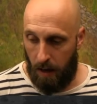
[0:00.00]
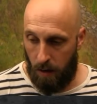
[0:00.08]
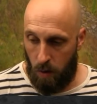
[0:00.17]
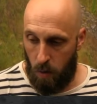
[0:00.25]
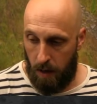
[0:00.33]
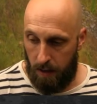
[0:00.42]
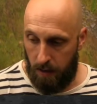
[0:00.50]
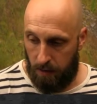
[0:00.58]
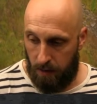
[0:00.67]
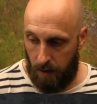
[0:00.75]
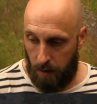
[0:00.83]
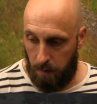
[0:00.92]
who
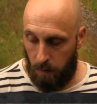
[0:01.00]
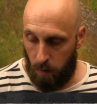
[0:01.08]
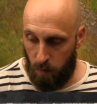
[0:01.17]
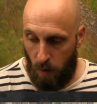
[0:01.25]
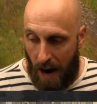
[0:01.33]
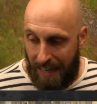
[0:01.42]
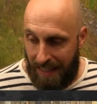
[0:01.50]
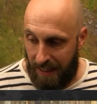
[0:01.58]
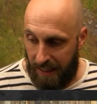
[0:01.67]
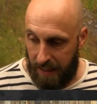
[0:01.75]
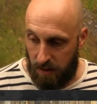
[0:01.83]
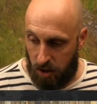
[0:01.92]
is
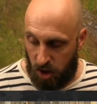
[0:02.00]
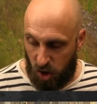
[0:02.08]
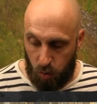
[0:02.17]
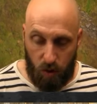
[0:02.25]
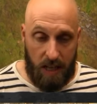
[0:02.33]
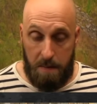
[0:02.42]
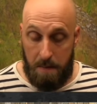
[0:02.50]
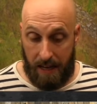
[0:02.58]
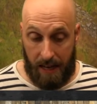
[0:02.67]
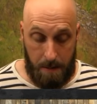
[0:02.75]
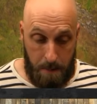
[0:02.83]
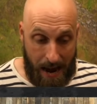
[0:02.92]
writhing and
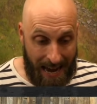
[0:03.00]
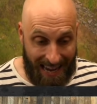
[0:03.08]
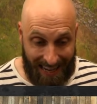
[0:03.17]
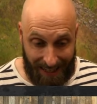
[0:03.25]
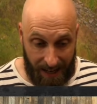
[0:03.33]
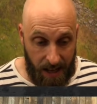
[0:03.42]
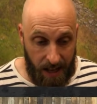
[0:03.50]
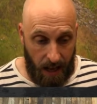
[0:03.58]
screaming in pain